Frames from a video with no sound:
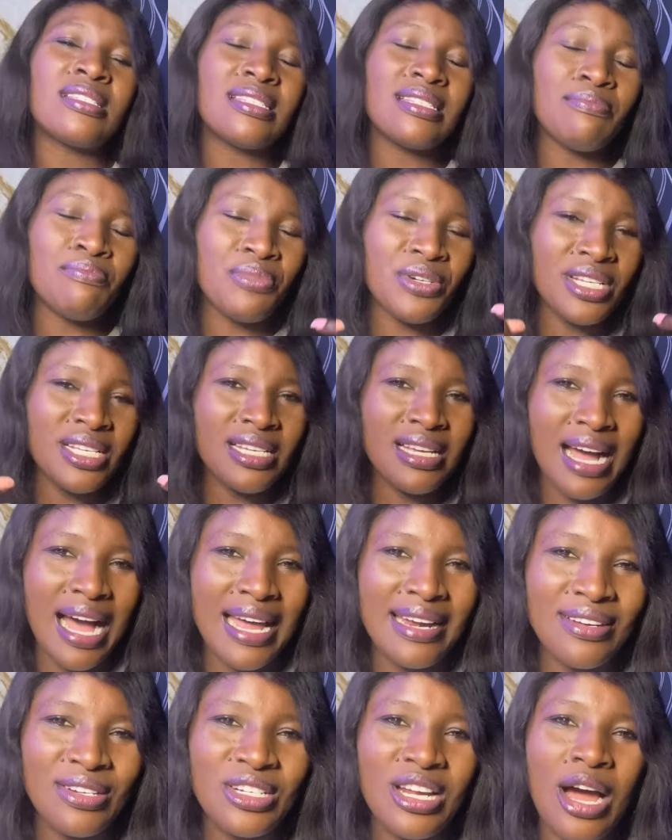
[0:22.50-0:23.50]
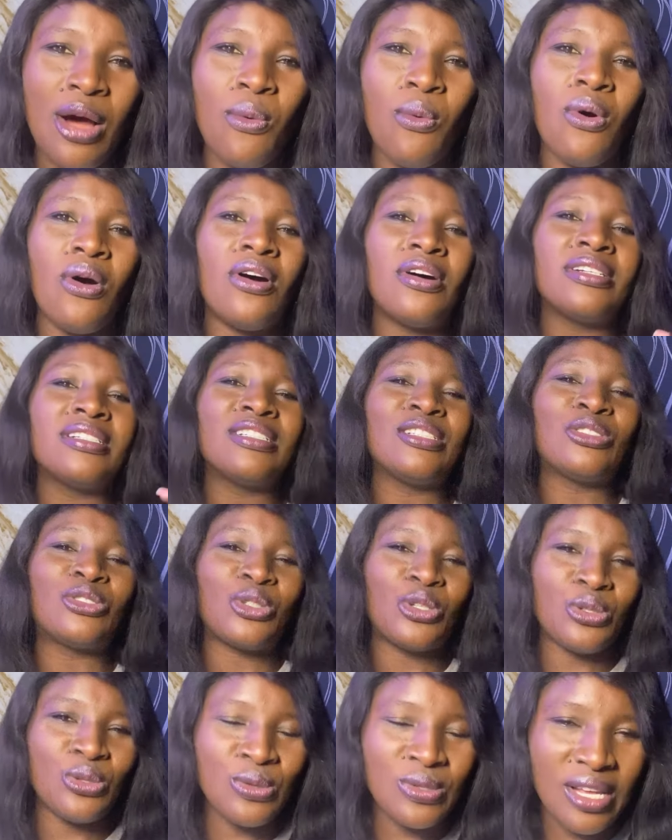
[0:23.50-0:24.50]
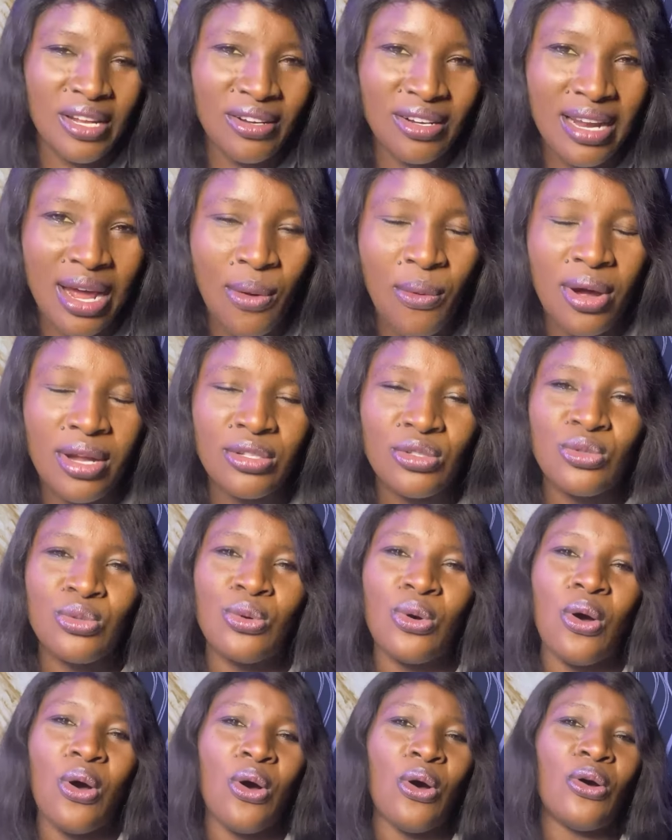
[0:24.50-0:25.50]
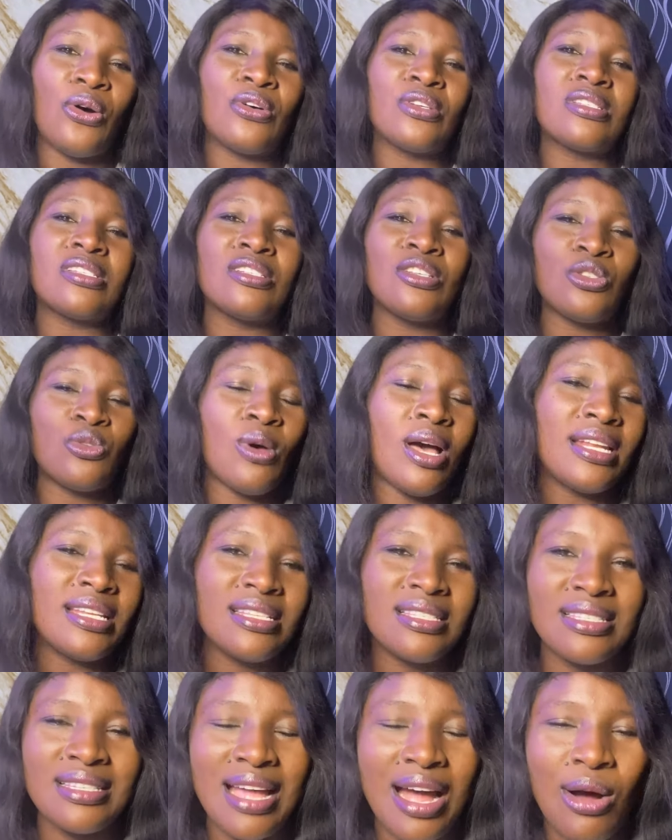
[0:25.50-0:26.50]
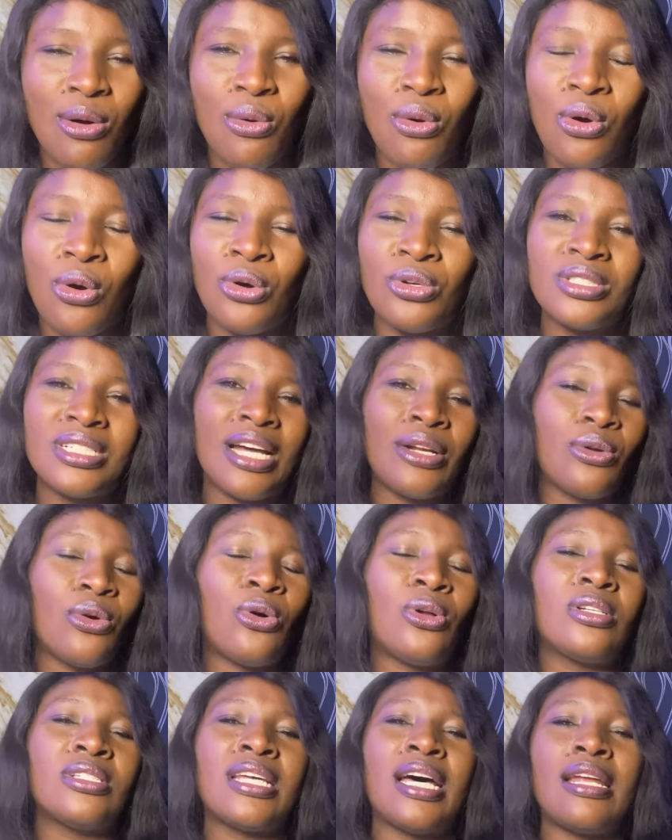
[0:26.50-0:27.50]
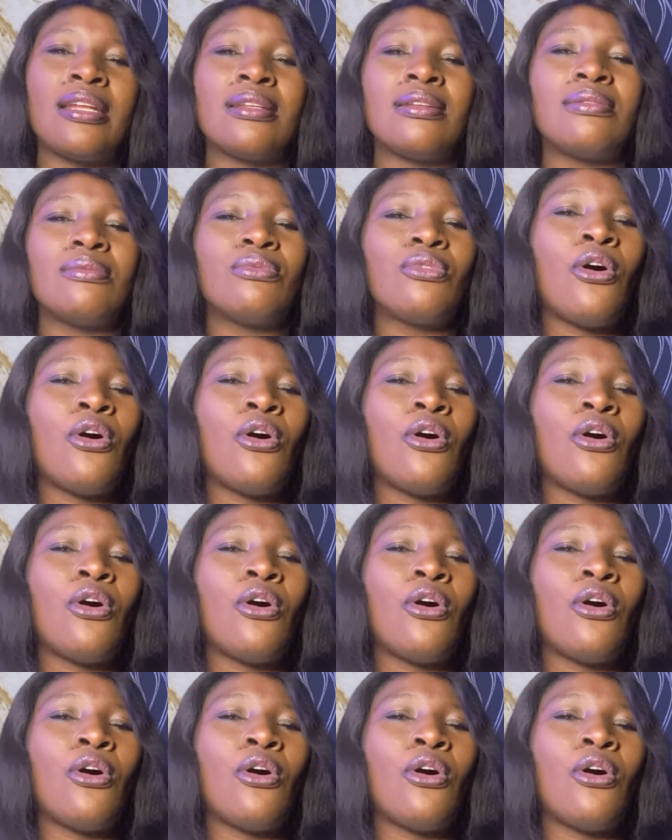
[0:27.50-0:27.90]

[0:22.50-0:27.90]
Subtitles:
bring another one, introduce another one to us. This one is now old and all that.